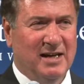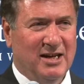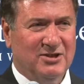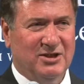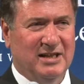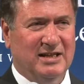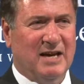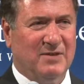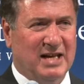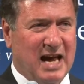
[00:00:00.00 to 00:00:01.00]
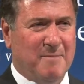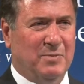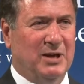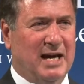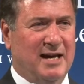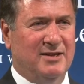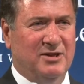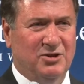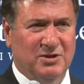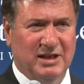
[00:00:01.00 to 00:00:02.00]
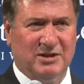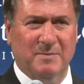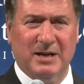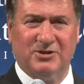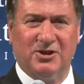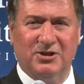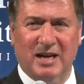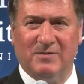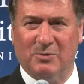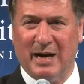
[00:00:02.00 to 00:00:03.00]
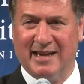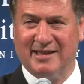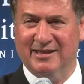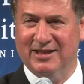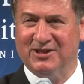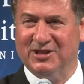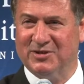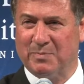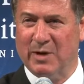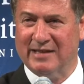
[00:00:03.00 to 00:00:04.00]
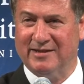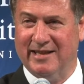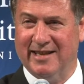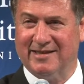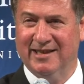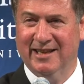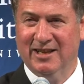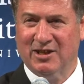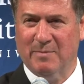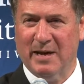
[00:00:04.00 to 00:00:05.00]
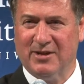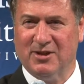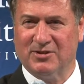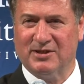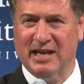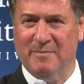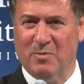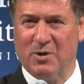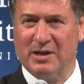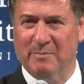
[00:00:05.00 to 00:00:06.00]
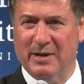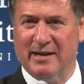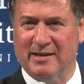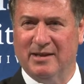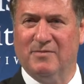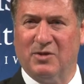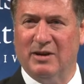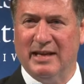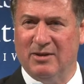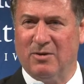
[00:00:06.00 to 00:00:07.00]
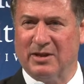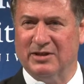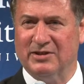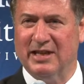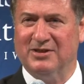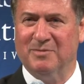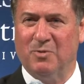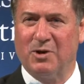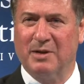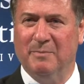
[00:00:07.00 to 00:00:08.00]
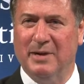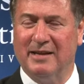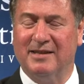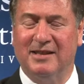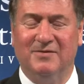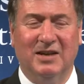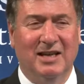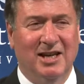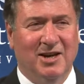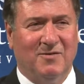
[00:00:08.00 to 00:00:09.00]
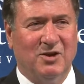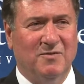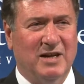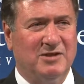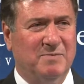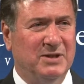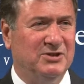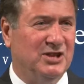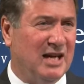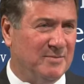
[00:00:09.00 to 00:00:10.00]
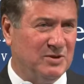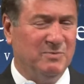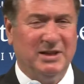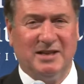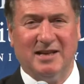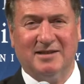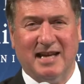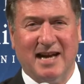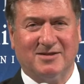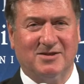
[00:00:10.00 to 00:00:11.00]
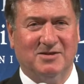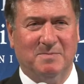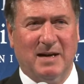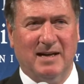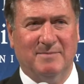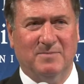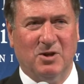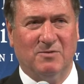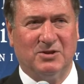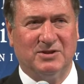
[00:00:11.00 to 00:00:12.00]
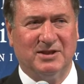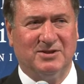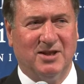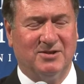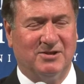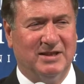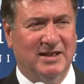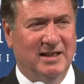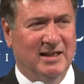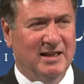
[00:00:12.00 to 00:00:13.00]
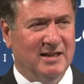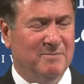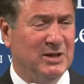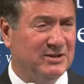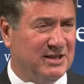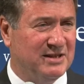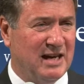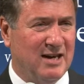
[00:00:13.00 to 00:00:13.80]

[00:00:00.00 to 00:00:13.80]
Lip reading: is you need to have a game plan. You need to make sure you have the right conditions precedent to make your state more competitive, or any organization more competitive for investment and jobs. And we cut taxes by over $600 million.